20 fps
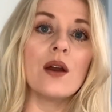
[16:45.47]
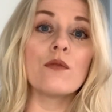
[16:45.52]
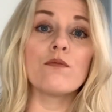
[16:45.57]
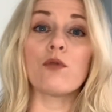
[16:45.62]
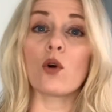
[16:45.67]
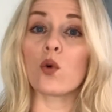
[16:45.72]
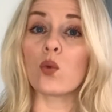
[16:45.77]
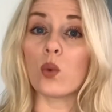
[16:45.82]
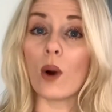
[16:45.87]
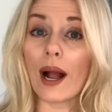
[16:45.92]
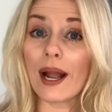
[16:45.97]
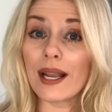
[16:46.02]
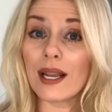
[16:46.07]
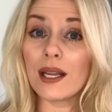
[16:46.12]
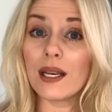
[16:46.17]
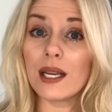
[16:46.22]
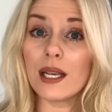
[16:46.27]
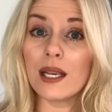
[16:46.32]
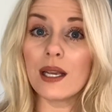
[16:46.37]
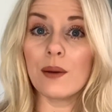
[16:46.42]

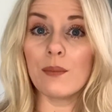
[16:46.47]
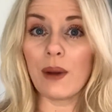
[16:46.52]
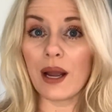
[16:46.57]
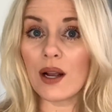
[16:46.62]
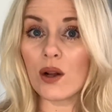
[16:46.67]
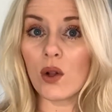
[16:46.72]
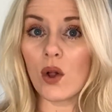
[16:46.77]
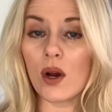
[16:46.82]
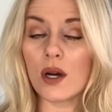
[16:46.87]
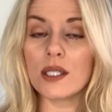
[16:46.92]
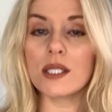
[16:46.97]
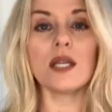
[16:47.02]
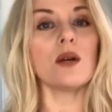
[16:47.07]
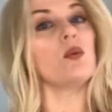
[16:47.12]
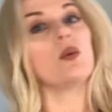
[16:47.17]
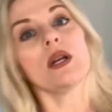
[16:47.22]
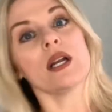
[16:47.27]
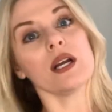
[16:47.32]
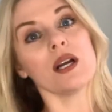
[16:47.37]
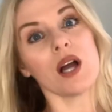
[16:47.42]
variety in my closet
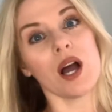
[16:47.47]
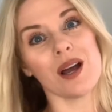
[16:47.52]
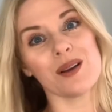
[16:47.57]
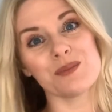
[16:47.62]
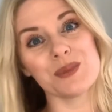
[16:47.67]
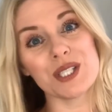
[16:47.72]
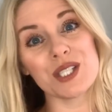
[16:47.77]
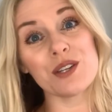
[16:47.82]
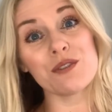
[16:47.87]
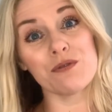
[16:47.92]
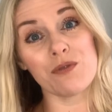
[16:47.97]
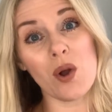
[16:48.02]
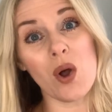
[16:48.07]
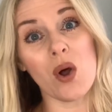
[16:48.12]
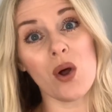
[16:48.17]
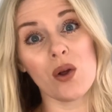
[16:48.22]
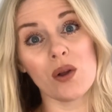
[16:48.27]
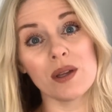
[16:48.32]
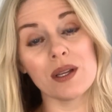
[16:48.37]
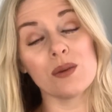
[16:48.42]
when it comes to
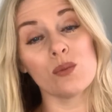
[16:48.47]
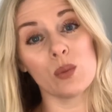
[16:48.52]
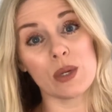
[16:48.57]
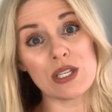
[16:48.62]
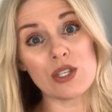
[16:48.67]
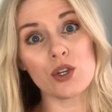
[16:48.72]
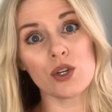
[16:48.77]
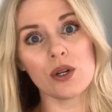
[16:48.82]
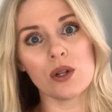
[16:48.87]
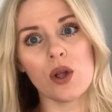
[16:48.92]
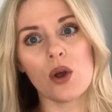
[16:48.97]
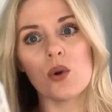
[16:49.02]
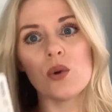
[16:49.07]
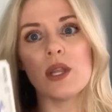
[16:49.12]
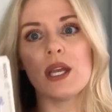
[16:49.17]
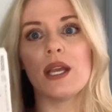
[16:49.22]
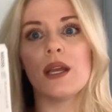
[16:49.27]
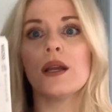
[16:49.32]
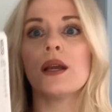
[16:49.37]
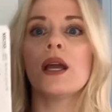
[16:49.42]
fall and winter
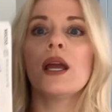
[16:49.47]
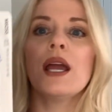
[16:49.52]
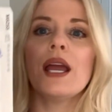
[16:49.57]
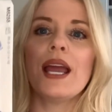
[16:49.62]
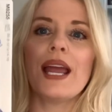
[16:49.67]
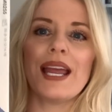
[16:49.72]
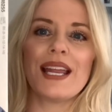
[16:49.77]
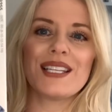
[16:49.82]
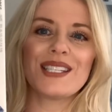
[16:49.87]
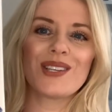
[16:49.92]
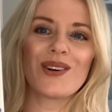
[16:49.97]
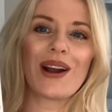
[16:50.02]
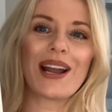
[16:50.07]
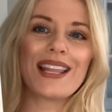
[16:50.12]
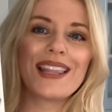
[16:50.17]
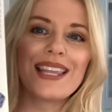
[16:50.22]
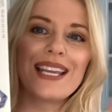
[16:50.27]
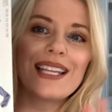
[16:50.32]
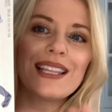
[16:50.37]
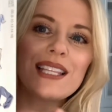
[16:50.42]
clothing. And so I
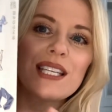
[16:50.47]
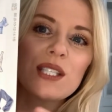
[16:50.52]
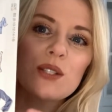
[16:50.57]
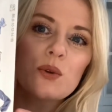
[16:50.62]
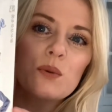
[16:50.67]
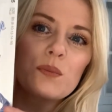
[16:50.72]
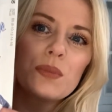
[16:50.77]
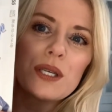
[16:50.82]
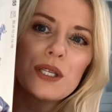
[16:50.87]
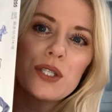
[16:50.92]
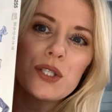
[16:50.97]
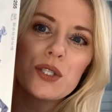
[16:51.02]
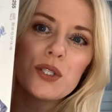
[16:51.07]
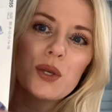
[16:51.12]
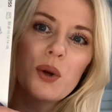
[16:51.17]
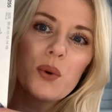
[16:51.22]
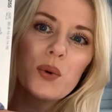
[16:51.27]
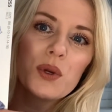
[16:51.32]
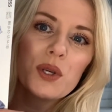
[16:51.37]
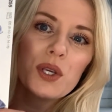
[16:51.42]
think this would be
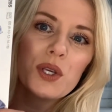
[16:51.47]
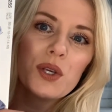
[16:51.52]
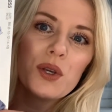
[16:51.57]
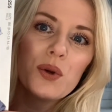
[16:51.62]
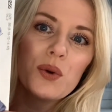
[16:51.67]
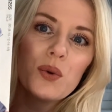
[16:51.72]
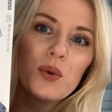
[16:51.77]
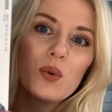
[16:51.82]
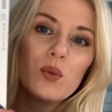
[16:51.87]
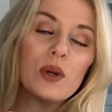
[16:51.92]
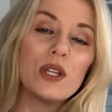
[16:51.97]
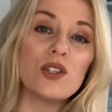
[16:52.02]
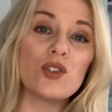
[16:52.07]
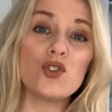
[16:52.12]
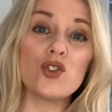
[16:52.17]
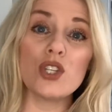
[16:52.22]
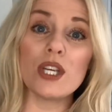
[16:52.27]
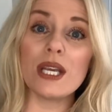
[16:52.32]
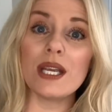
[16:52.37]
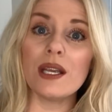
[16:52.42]
so cute with
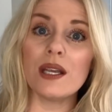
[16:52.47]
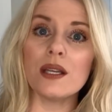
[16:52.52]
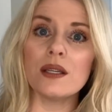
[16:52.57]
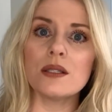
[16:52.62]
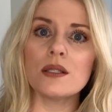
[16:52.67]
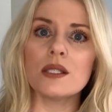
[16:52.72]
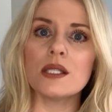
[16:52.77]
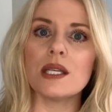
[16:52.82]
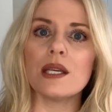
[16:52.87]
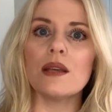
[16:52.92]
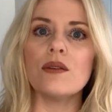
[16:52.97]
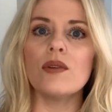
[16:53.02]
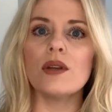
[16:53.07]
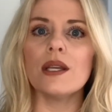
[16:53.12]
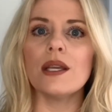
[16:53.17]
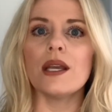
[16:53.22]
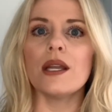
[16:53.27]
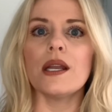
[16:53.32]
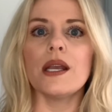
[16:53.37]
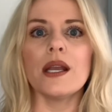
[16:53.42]
jeans, even
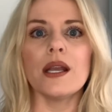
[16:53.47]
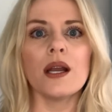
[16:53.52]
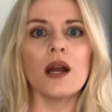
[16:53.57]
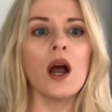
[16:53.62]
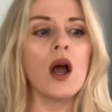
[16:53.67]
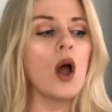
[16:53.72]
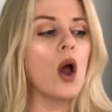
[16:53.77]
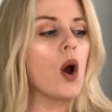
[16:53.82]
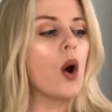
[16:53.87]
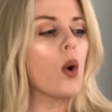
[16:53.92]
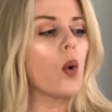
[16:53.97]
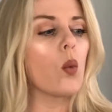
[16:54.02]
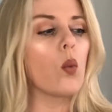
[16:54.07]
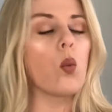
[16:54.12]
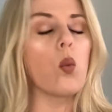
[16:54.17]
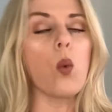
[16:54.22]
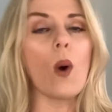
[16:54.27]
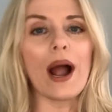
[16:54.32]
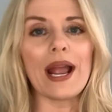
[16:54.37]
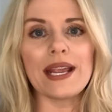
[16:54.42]
getting
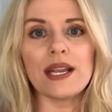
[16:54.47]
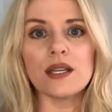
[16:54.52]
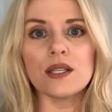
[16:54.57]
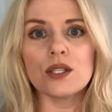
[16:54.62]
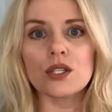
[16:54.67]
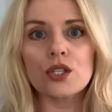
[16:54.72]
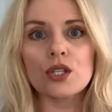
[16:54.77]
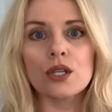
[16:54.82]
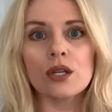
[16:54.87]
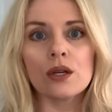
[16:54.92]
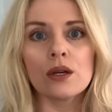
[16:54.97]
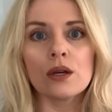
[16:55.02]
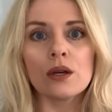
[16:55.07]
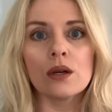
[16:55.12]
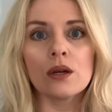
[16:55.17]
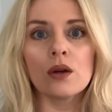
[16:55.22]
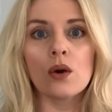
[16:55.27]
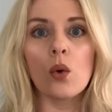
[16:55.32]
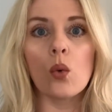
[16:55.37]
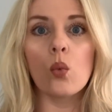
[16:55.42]
white
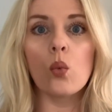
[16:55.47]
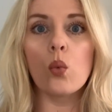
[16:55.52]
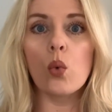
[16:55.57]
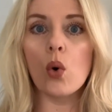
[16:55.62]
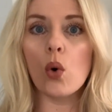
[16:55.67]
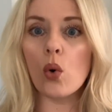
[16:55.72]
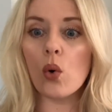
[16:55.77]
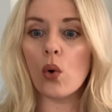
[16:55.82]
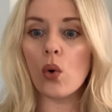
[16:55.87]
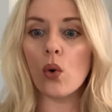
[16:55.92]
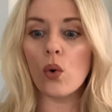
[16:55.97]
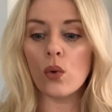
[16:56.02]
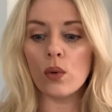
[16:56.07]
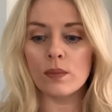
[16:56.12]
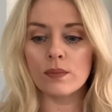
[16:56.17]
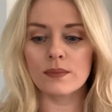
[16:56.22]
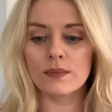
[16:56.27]
wool.